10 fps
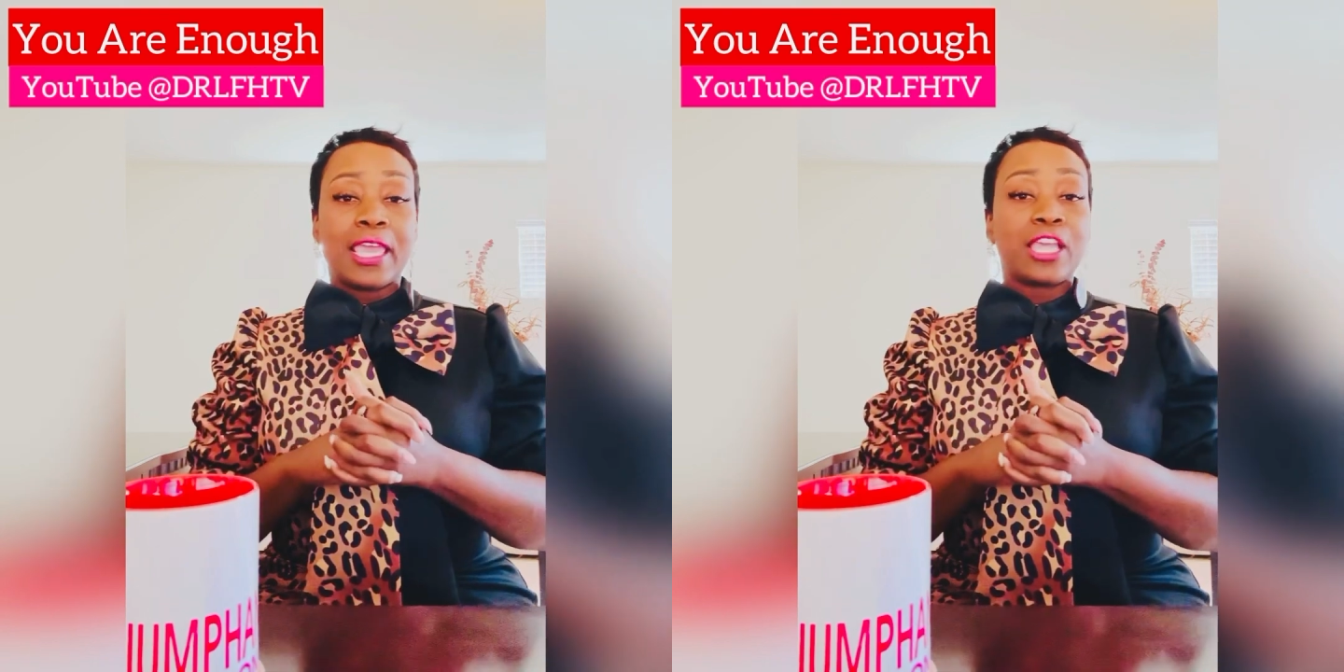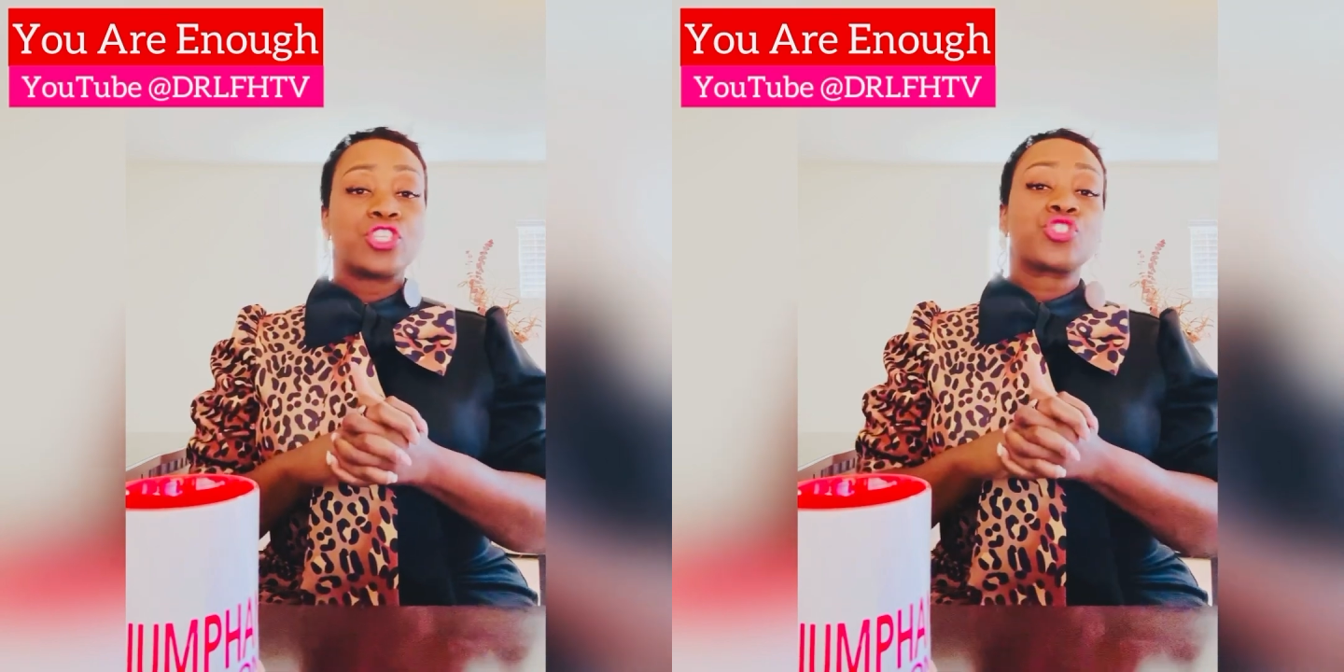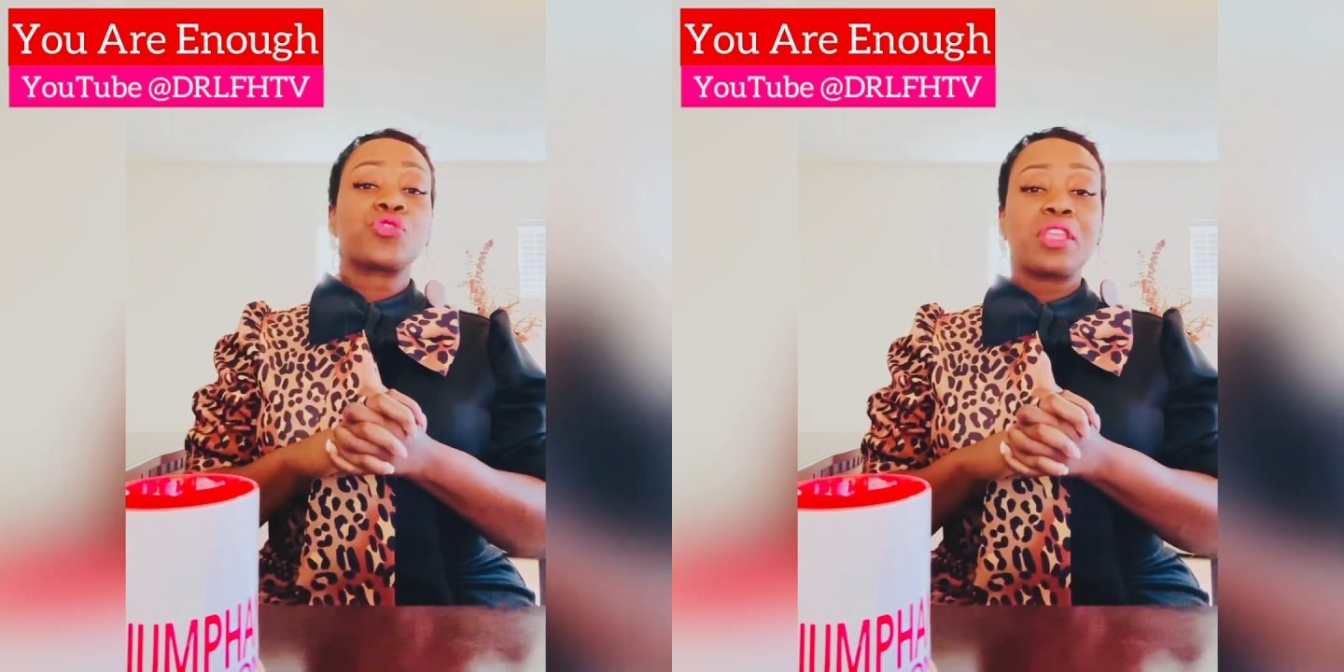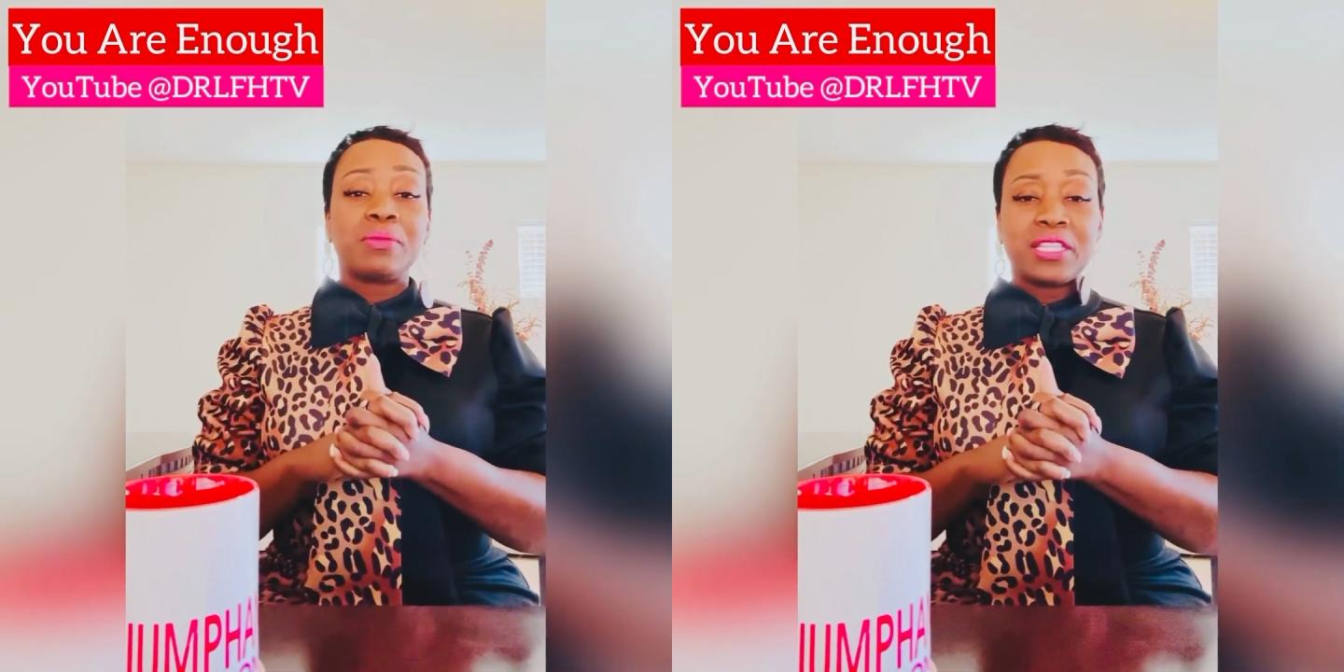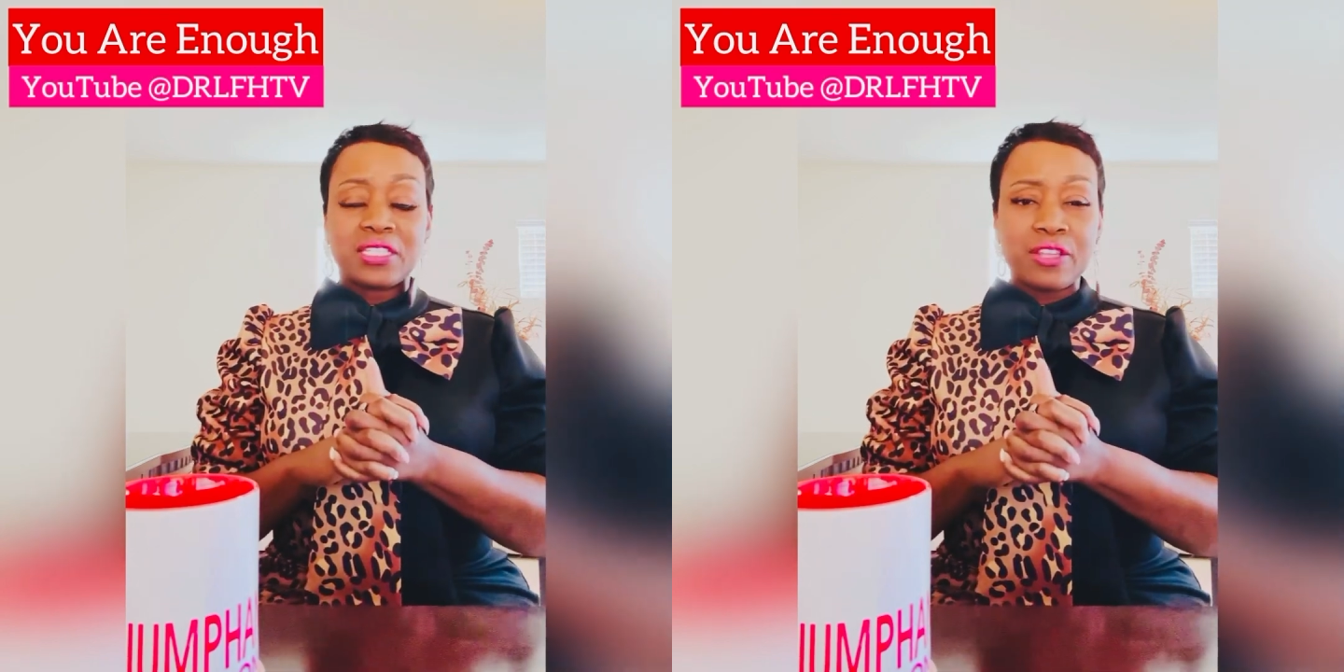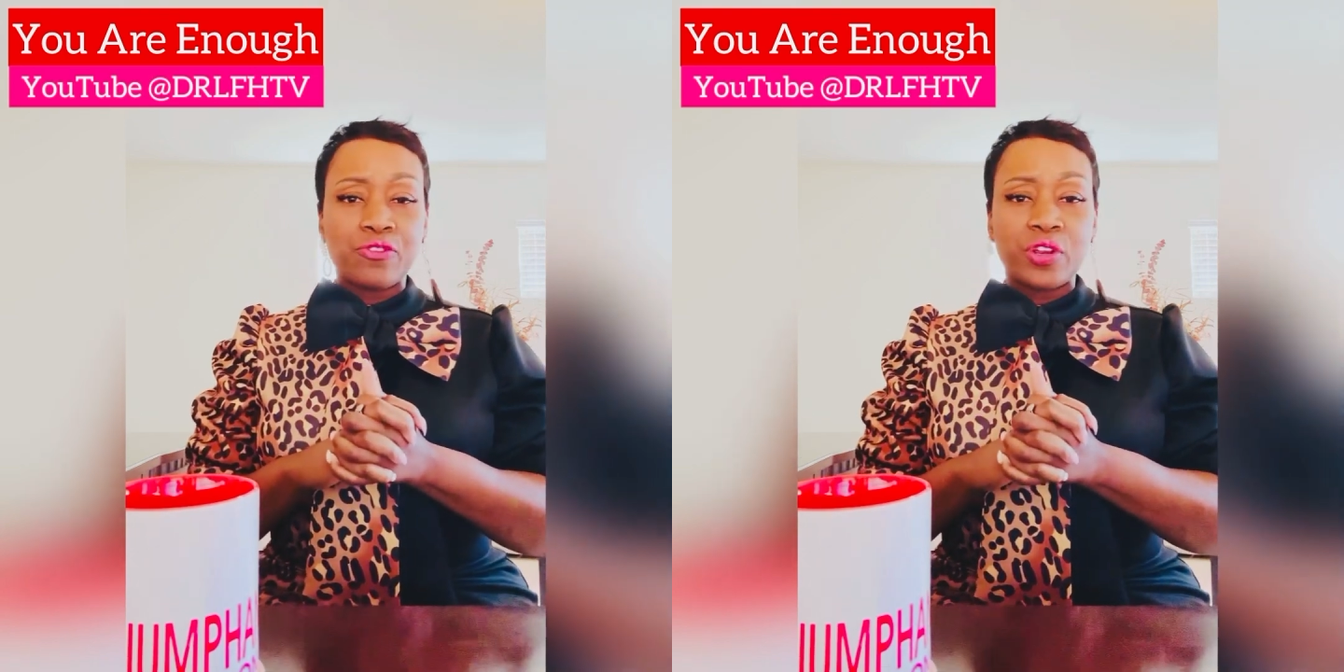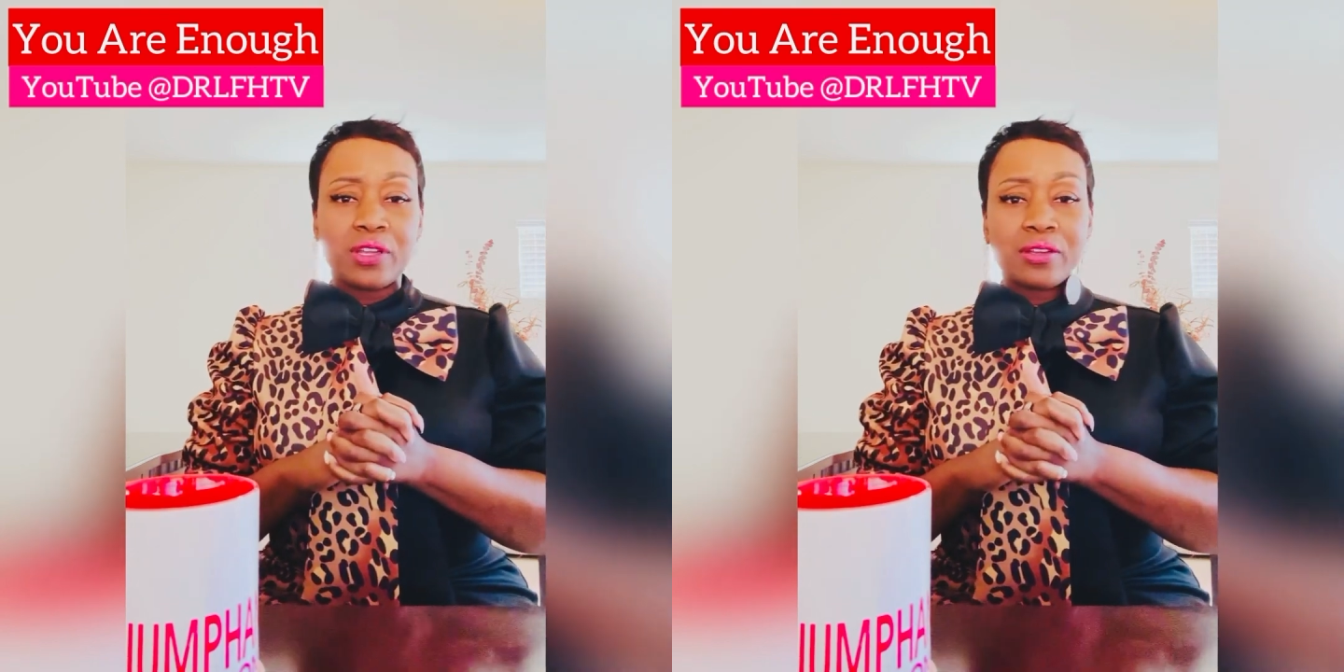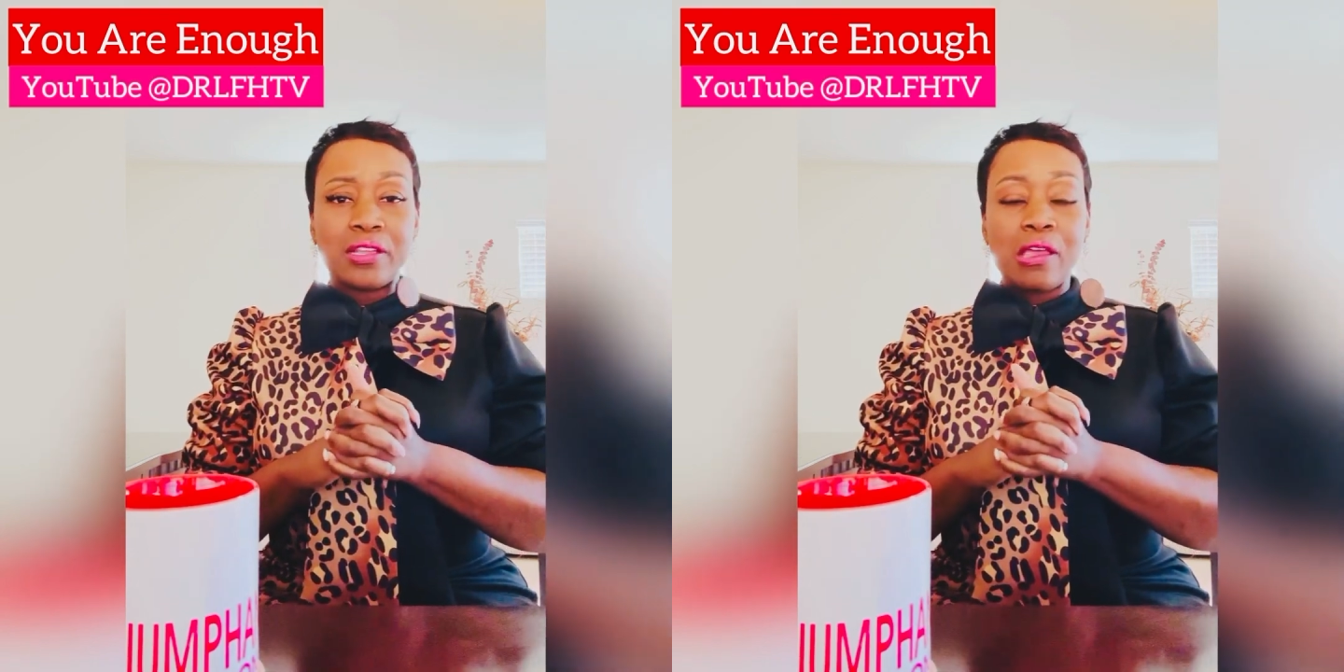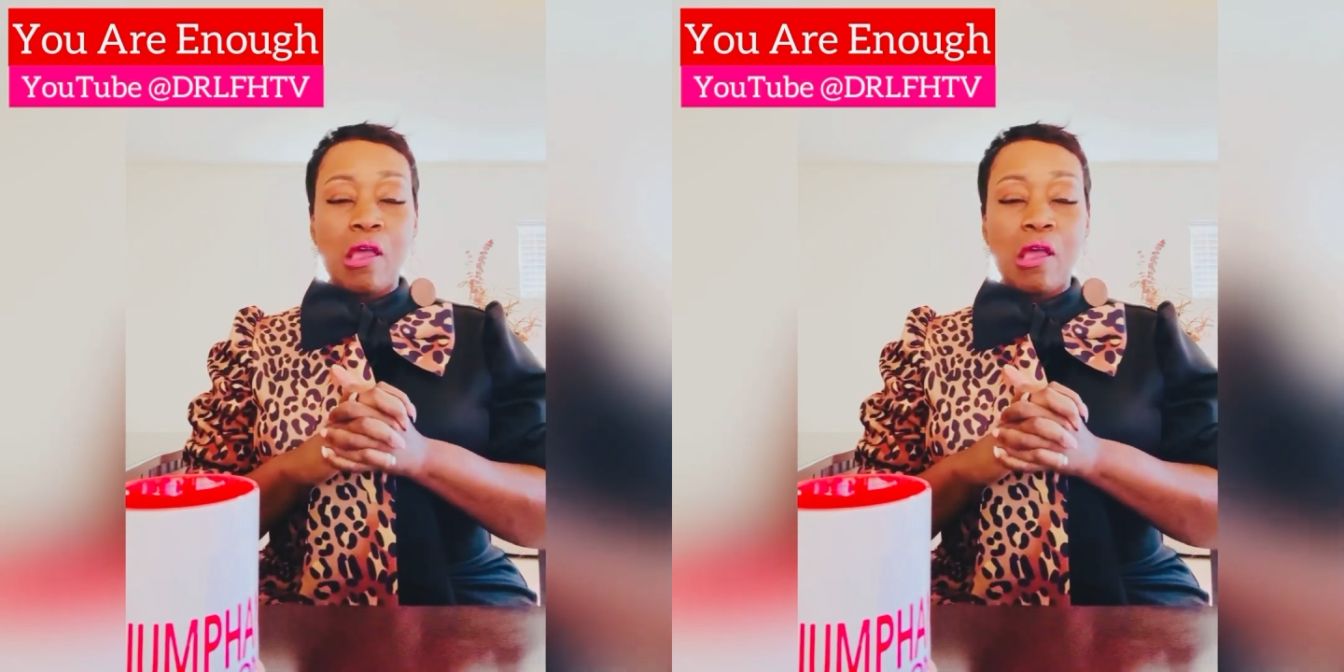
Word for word: extremely different